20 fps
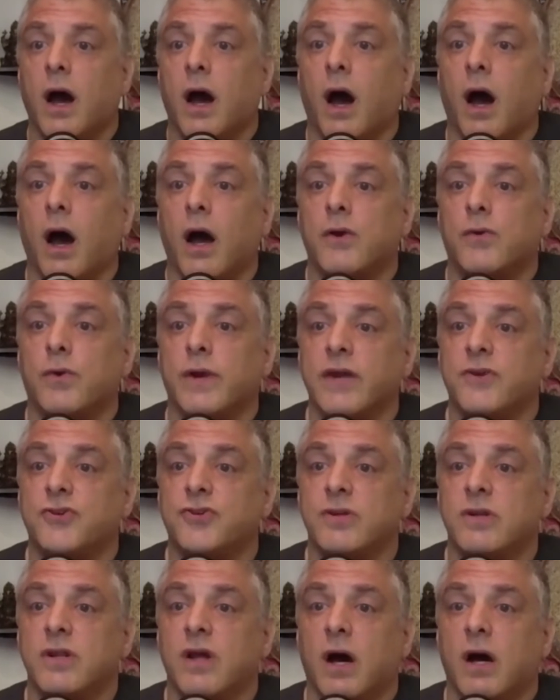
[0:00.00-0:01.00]
uh,
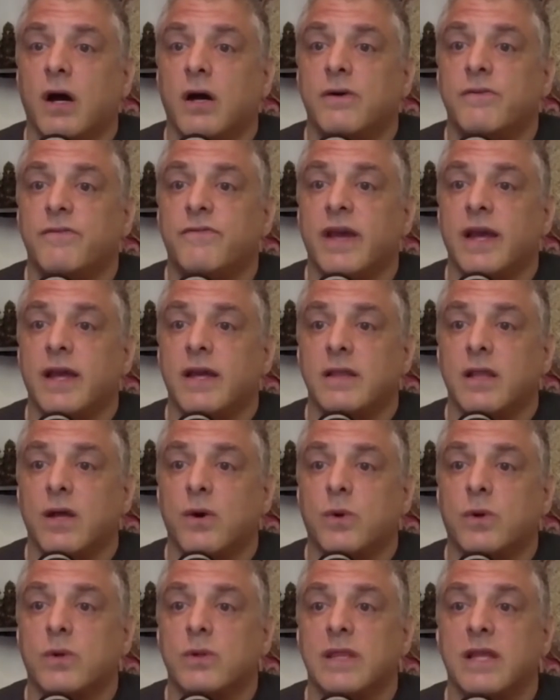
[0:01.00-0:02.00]
creation of a
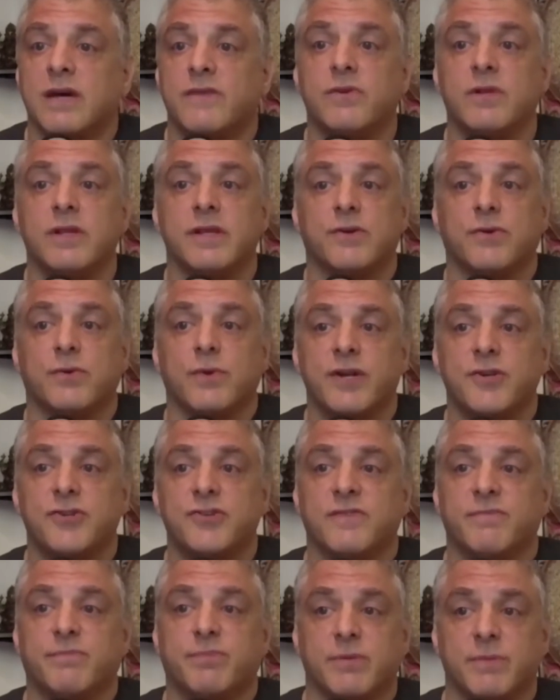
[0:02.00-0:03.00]
lower level
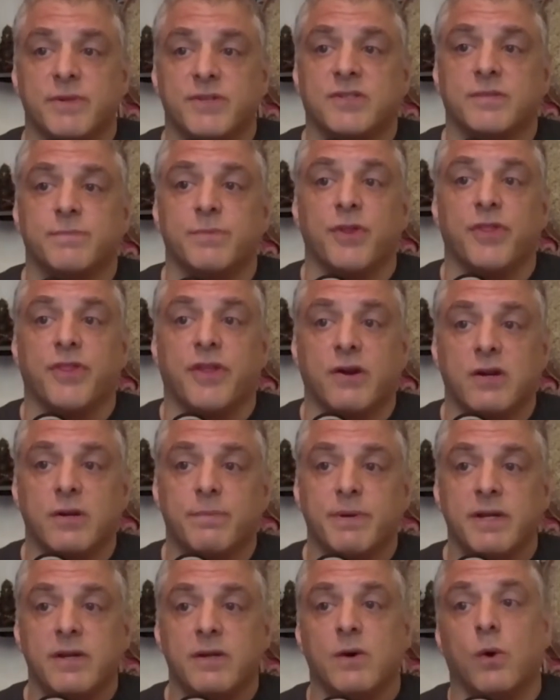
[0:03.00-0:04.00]
iteration of permissible
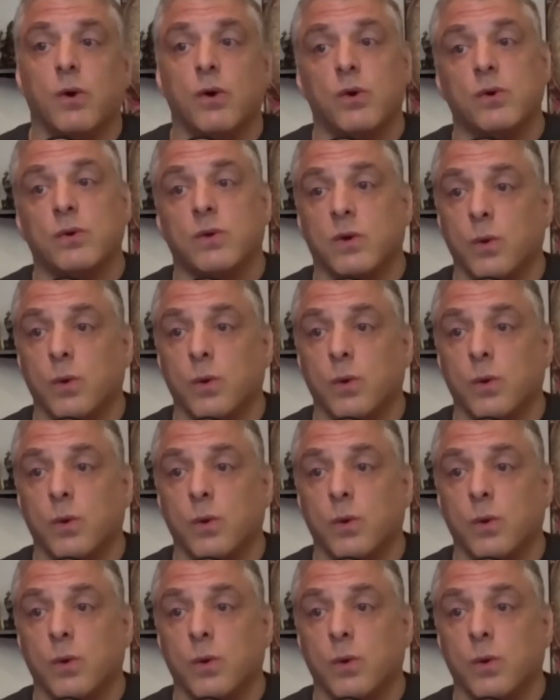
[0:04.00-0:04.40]
therapy or,